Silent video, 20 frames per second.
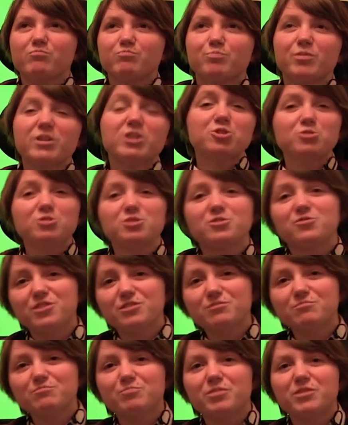big shoes to
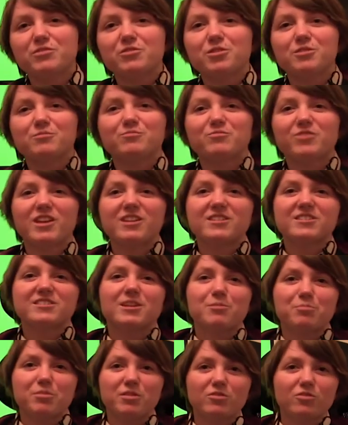fill, a bit of a thing to
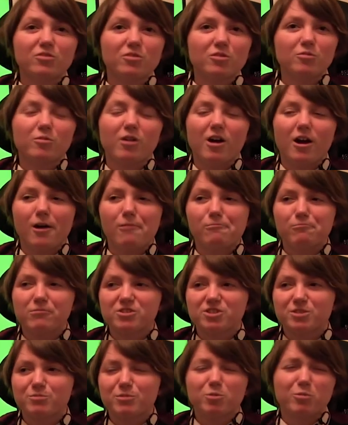step into, um,
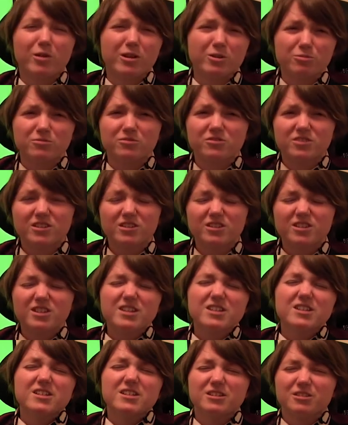which can be quite daunting.
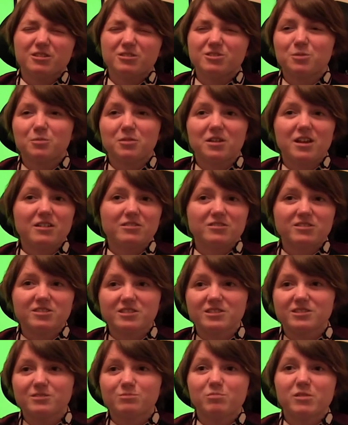You know, someone else
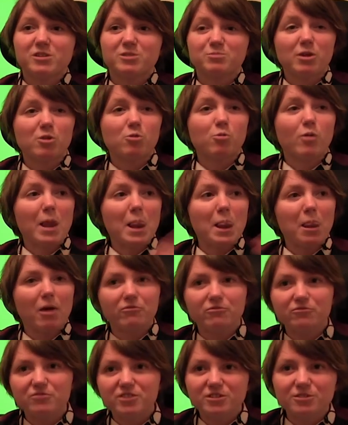has, has been quite
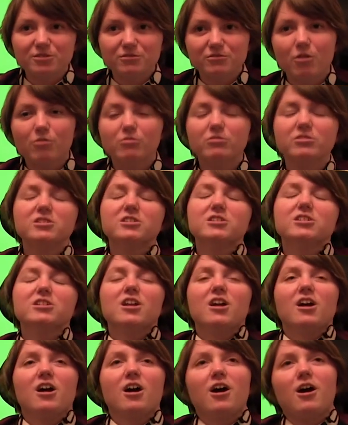loved in the role.
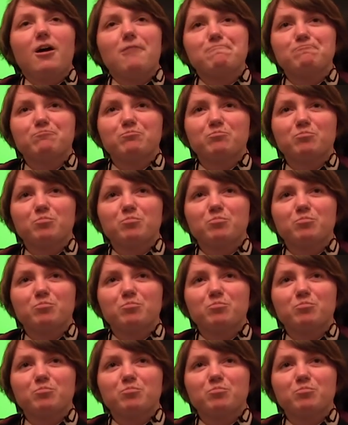Um,